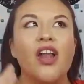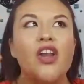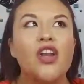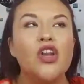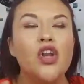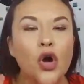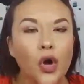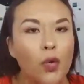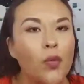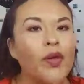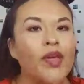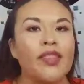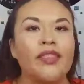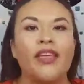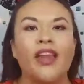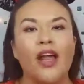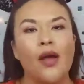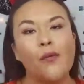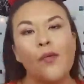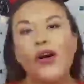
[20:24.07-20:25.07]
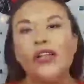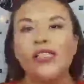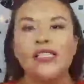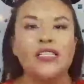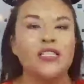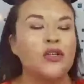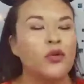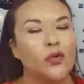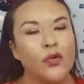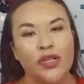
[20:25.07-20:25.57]
knowing that I
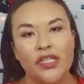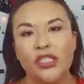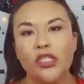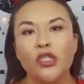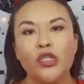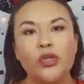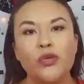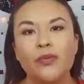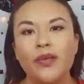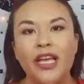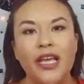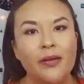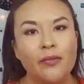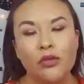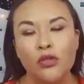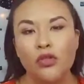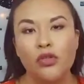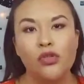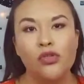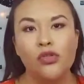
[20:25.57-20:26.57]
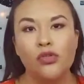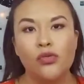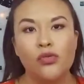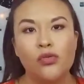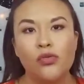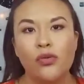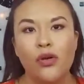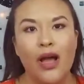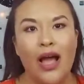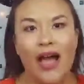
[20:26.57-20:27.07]
wasn't going to be able to
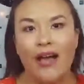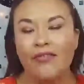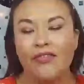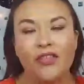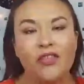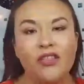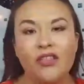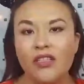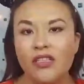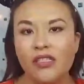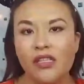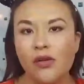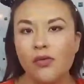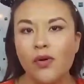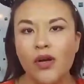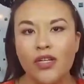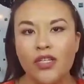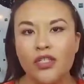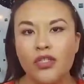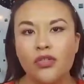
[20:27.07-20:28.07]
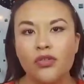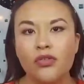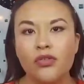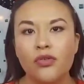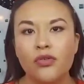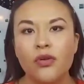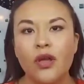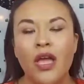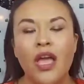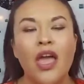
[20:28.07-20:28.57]
do half of the things I wanted to
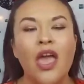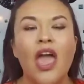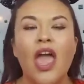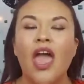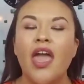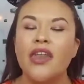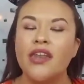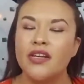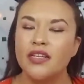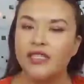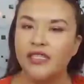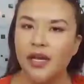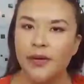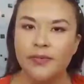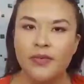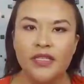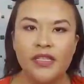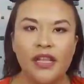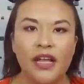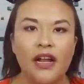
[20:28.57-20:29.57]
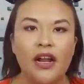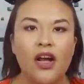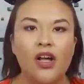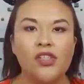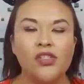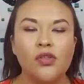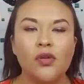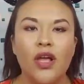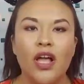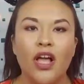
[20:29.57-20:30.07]
do, and accepting that
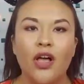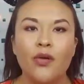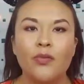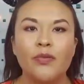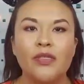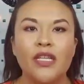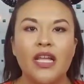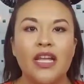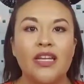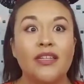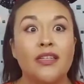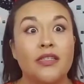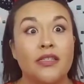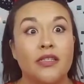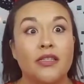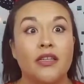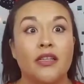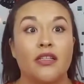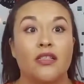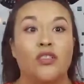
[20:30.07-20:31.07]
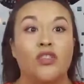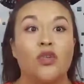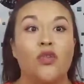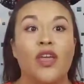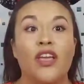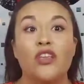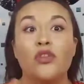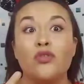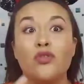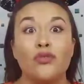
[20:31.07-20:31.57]
also helps, and so
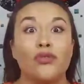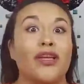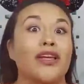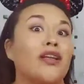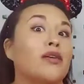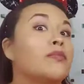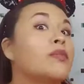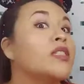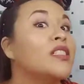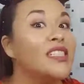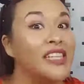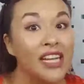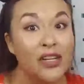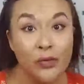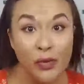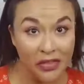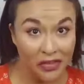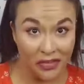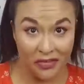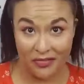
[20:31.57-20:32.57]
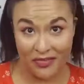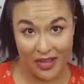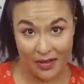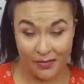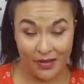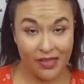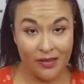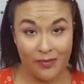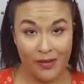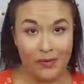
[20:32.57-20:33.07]
that you don't get upset with your
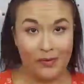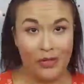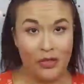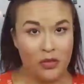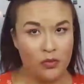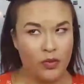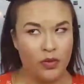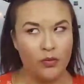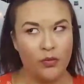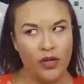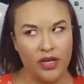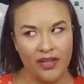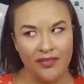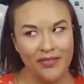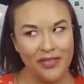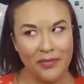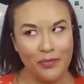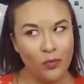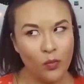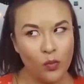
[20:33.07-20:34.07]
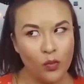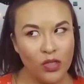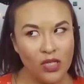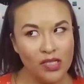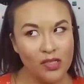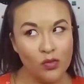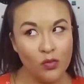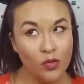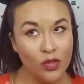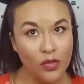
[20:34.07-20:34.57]
family members when one of them
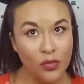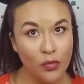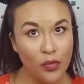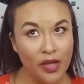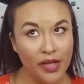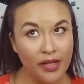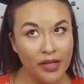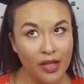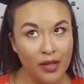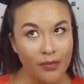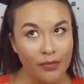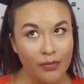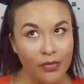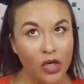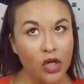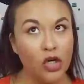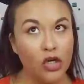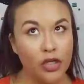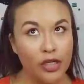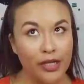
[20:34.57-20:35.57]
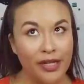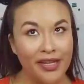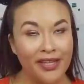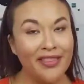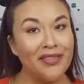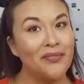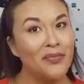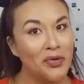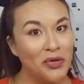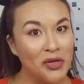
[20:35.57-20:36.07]
doesn't want to wake up early
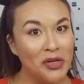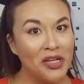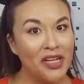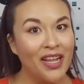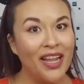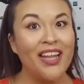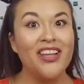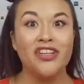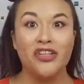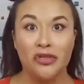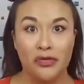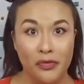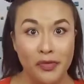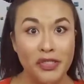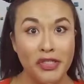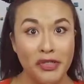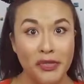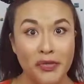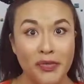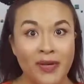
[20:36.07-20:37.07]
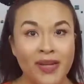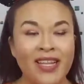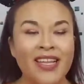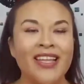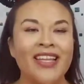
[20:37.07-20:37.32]
in the morning and you do.